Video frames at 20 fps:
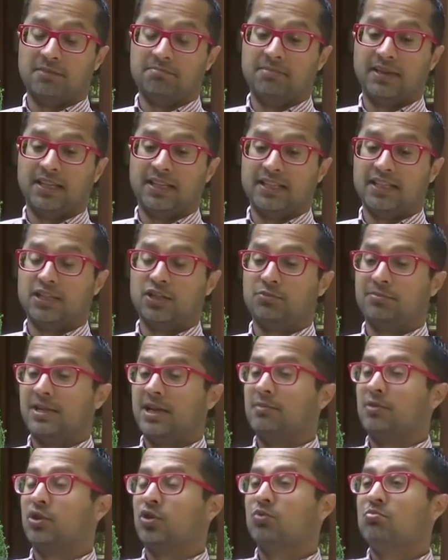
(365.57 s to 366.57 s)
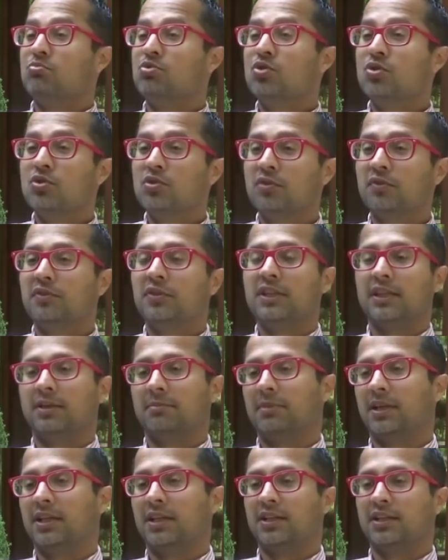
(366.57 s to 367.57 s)
the ability to be able to move, the
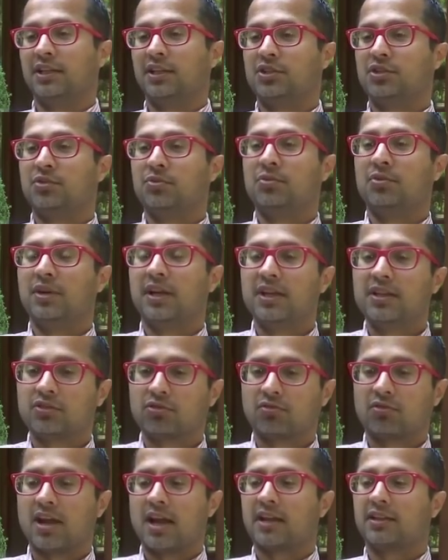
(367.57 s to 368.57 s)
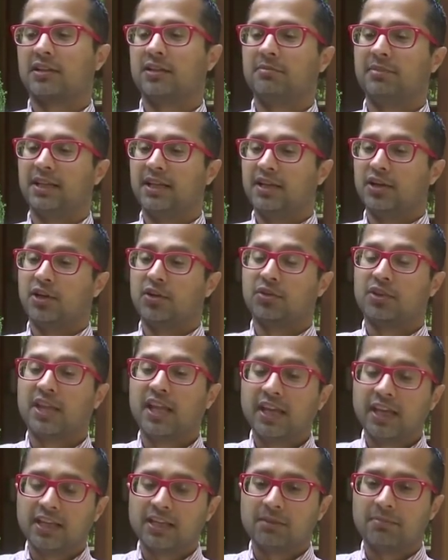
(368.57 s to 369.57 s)
ability to interact, the ability to
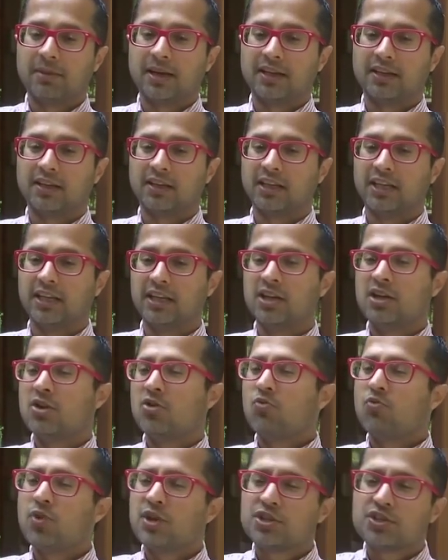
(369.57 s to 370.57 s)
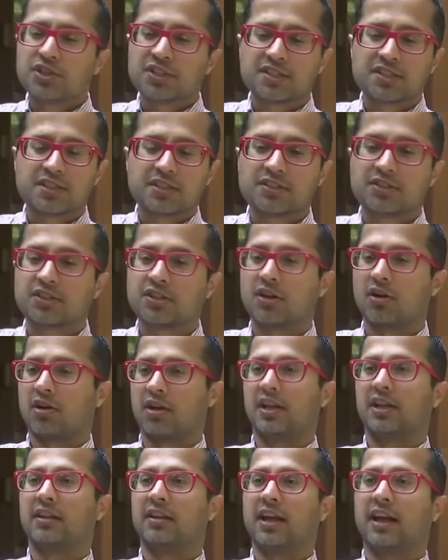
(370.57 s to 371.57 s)
think independently, we're just
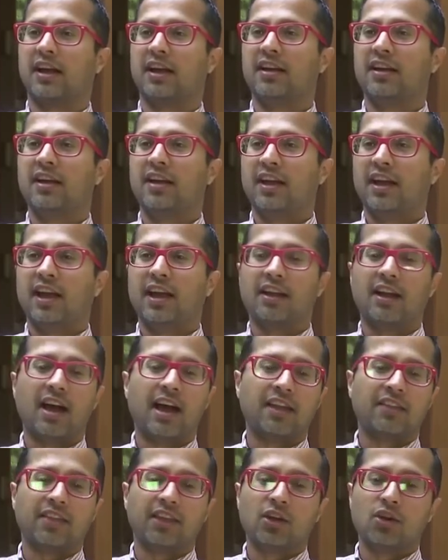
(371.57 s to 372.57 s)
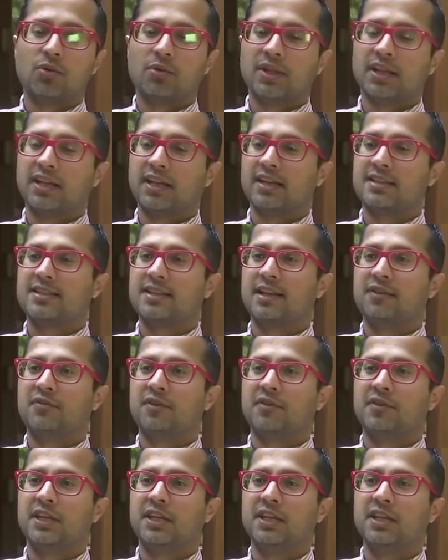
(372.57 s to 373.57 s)
starting there. And I think over the next 10,
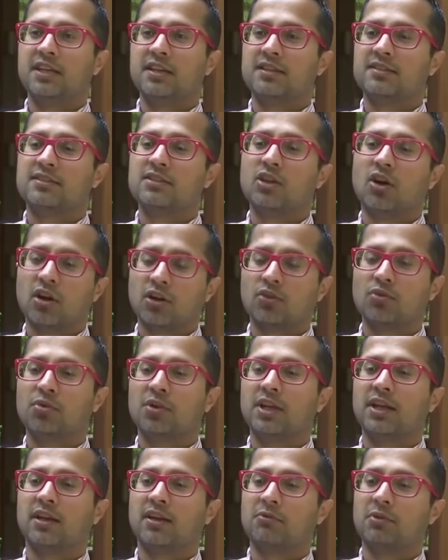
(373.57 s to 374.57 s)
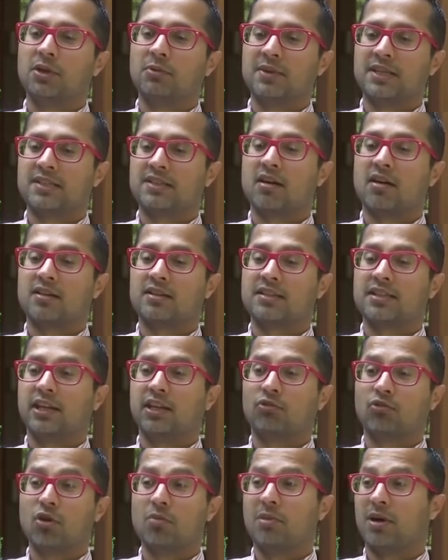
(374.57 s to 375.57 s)
15 years, not only will we start
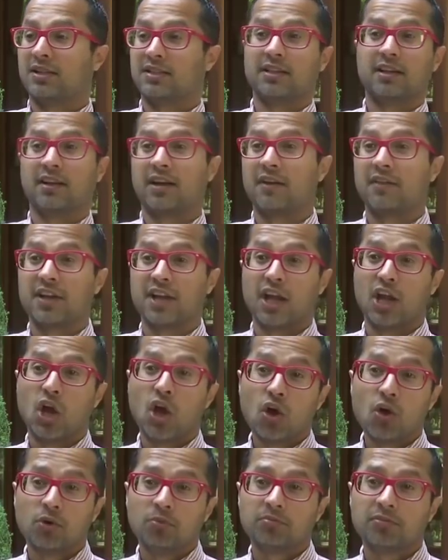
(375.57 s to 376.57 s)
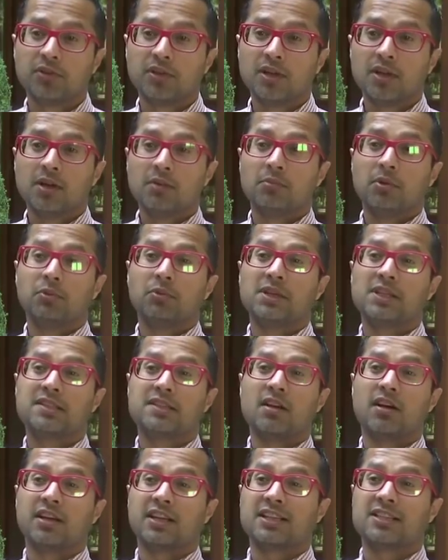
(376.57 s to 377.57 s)
seeing robots in our everyday homes, but we'll
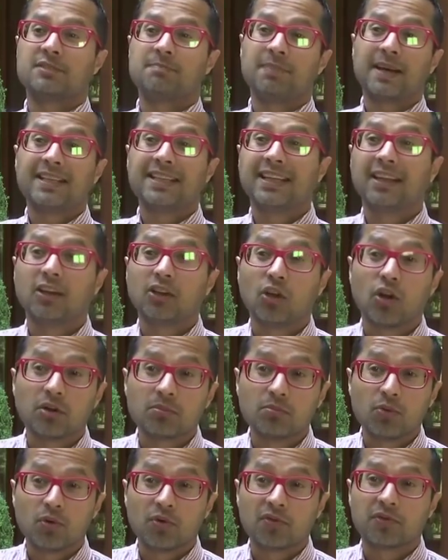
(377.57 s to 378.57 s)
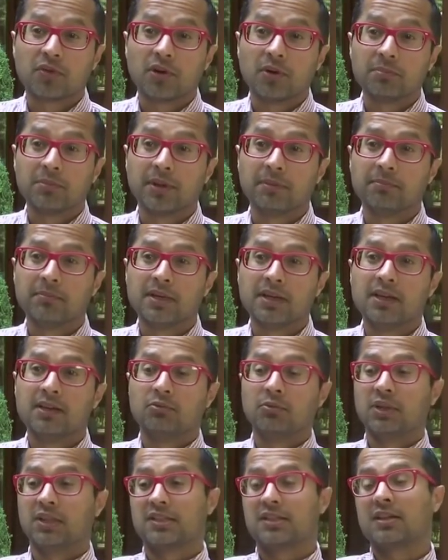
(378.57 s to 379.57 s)
start expecting a lot more from them.
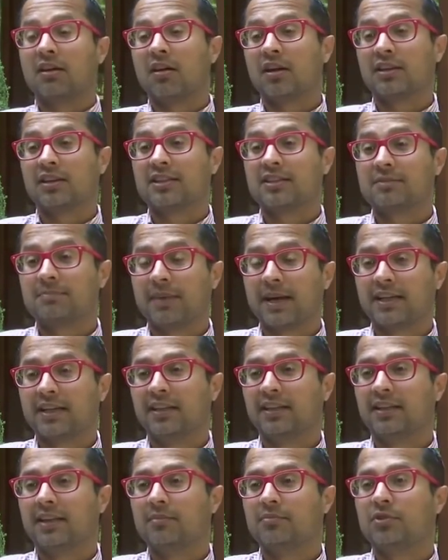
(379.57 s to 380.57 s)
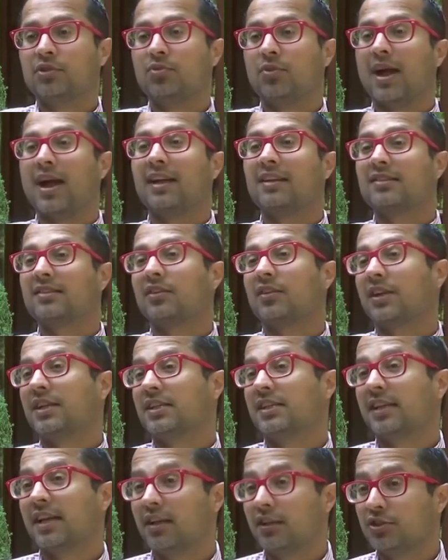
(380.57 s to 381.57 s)
We'll start expecting them to answer
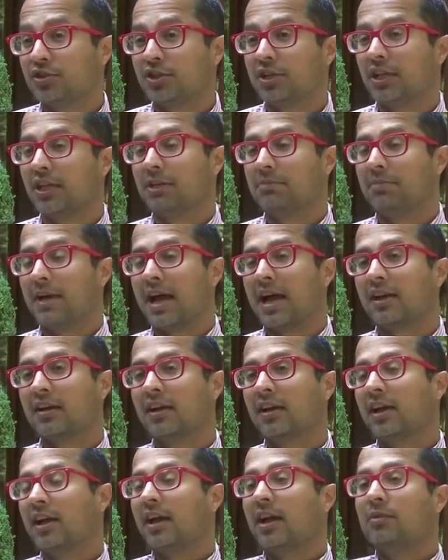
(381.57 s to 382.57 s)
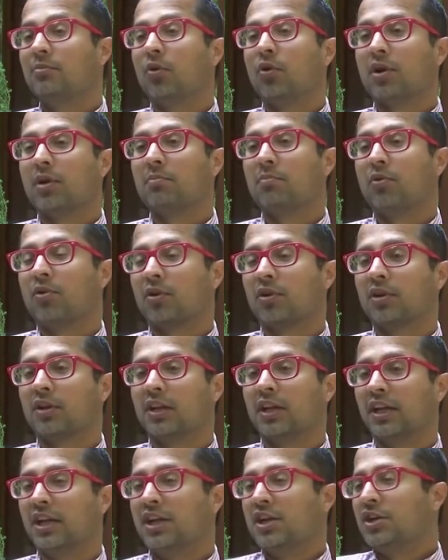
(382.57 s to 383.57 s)
intelligently back, and more
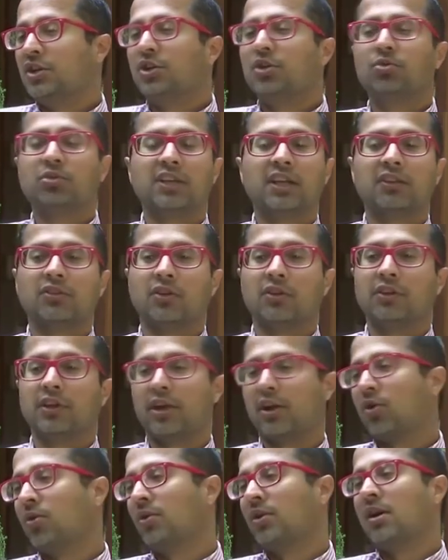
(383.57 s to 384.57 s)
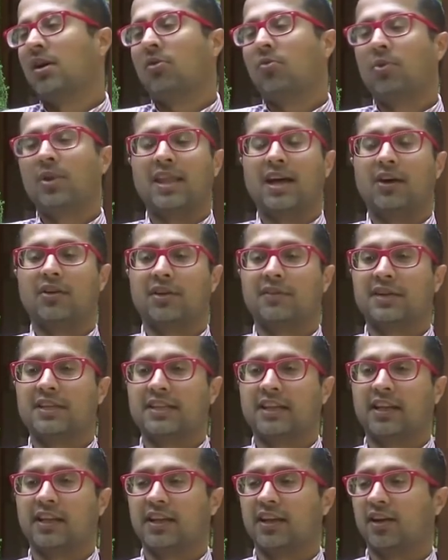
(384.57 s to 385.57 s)
importantly, do things on their own without even
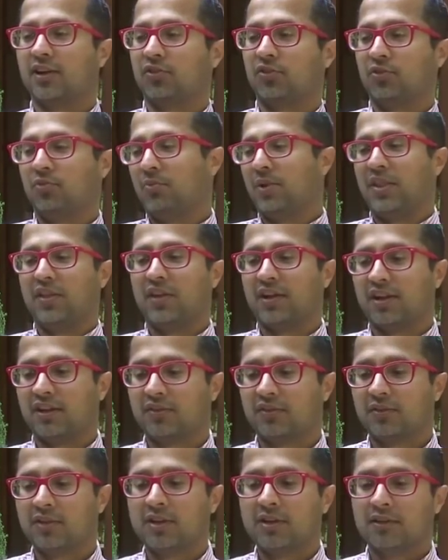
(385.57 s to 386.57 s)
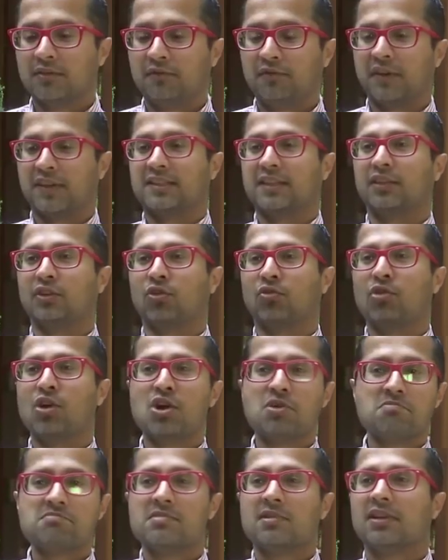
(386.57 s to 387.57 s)
telling us, whether it's fixing the
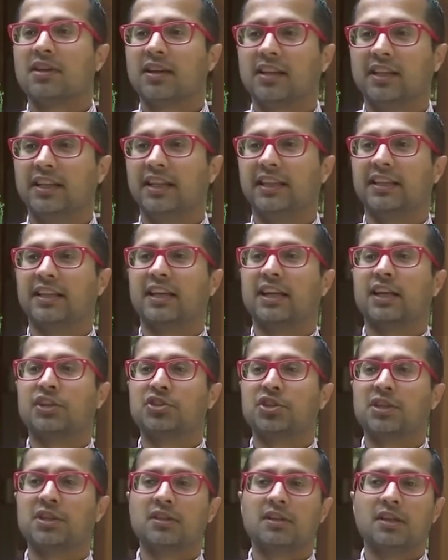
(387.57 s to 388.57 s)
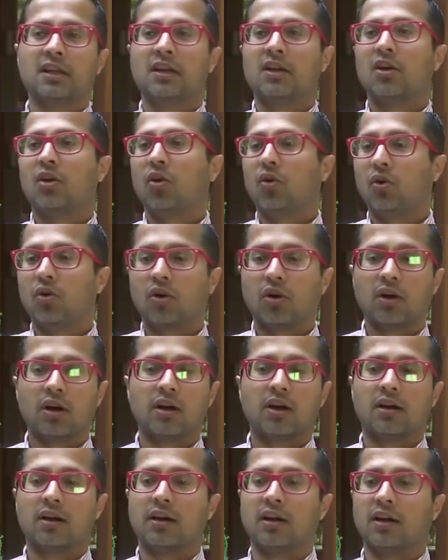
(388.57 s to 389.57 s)
room, cleaning the kitchen,
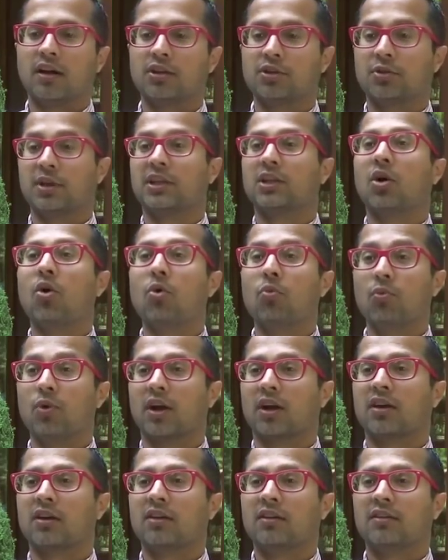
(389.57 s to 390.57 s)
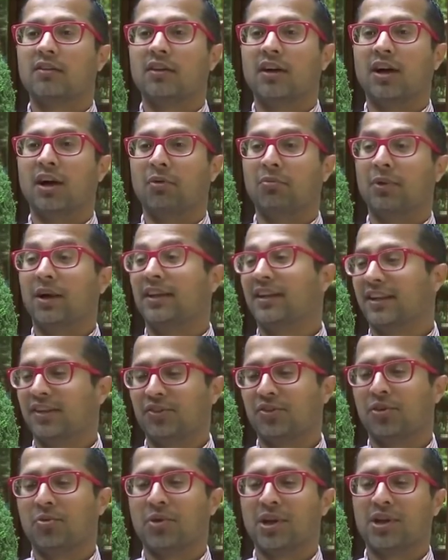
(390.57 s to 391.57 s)
or doing the homework when
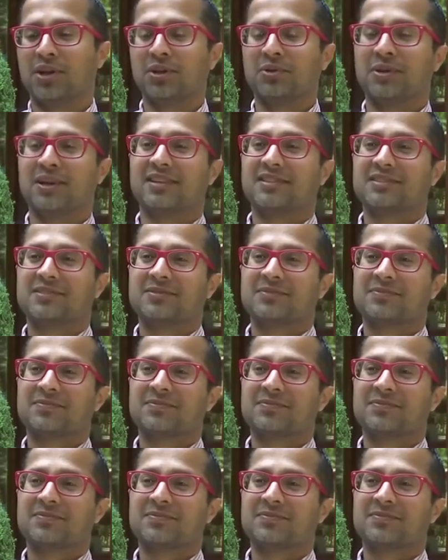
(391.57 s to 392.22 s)
kids don't want to do it.